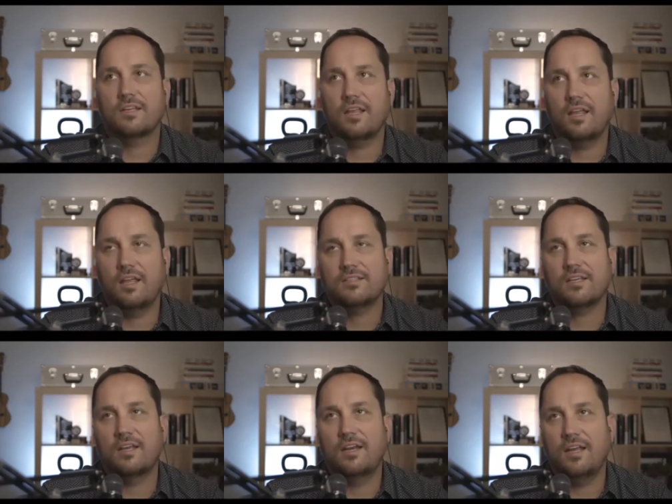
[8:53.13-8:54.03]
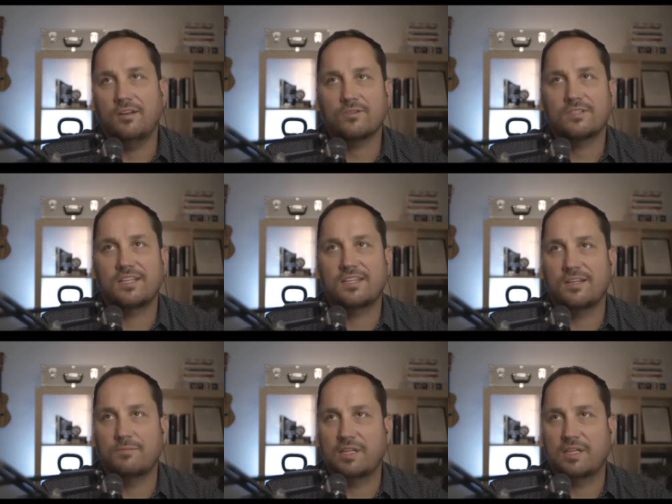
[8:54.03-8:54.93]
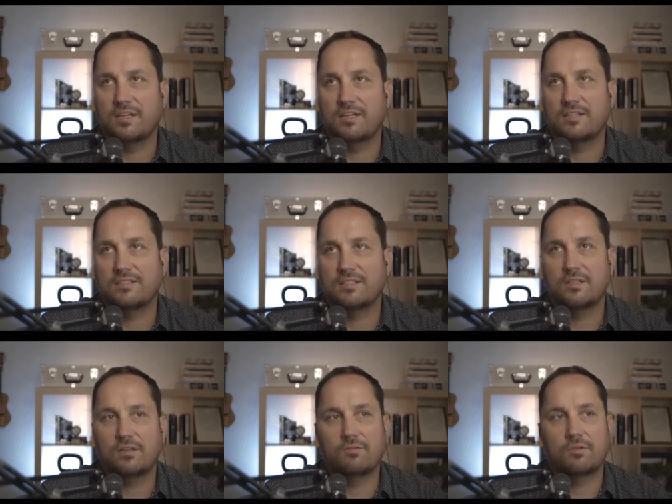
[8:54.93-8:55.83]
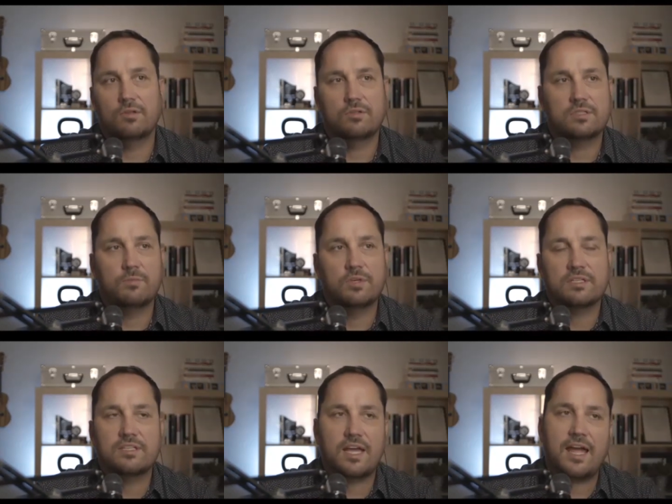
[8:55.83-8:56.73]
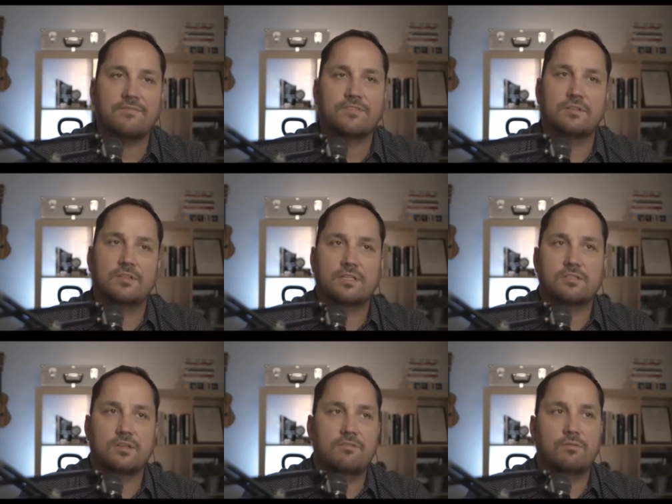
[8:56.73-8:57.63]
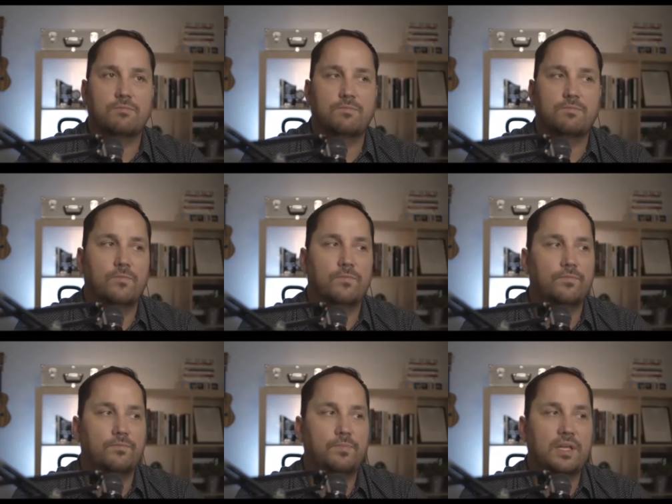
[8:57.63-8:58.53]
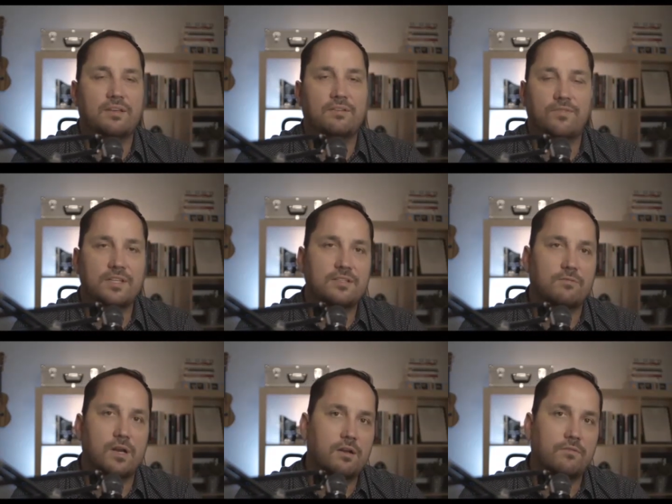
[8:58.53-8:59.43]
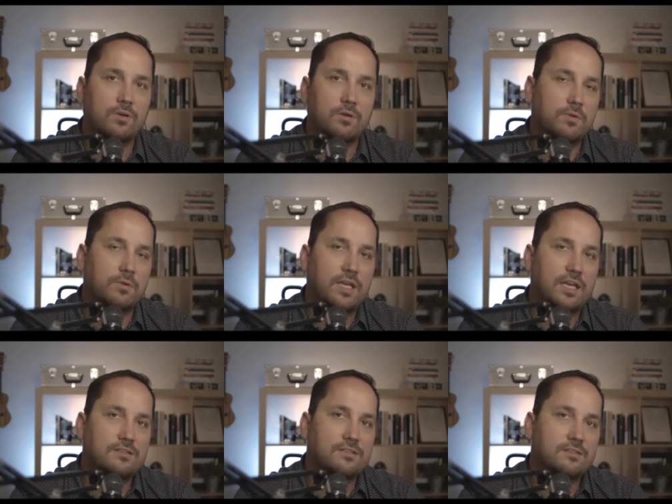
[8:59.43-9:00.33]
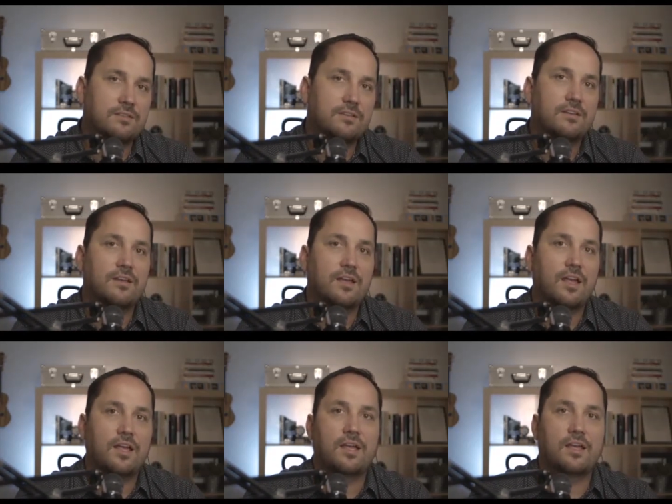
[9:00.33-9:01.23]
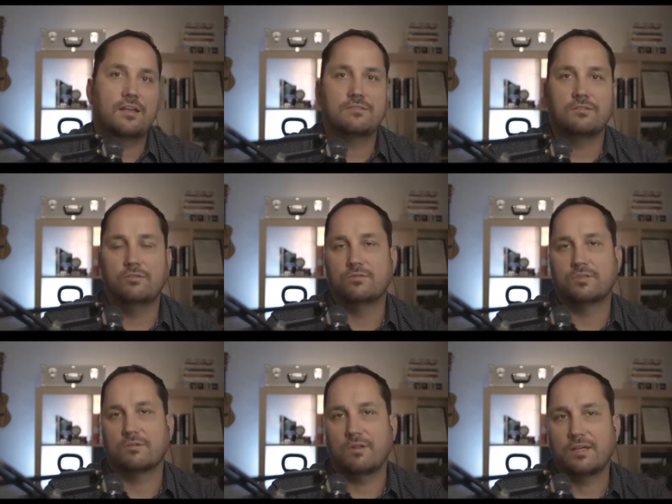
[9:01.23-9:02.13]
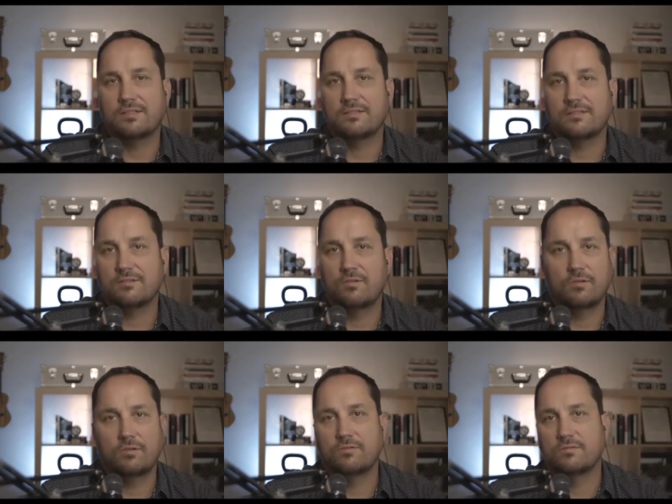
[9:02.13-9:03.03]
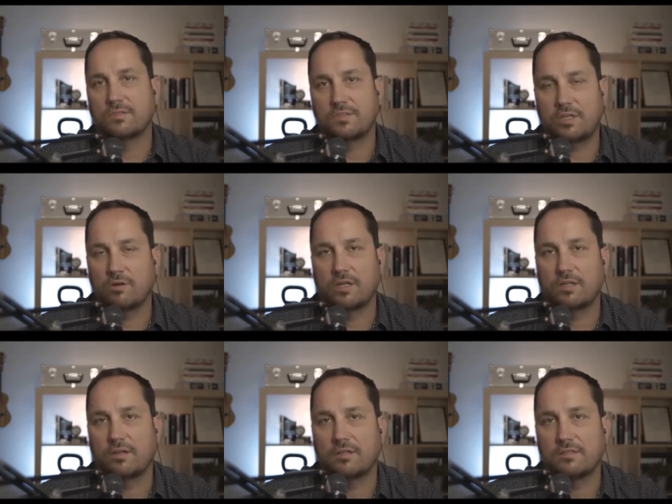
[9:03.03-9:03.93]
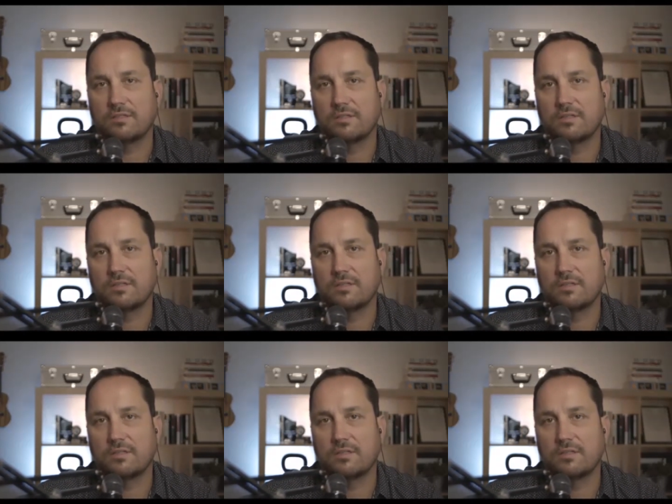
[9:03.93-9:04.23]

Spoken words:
It's an interesting thing, because someone doesn't have to necessarily even be convicted, right, of a criminal case and lose their license or lose security clearance.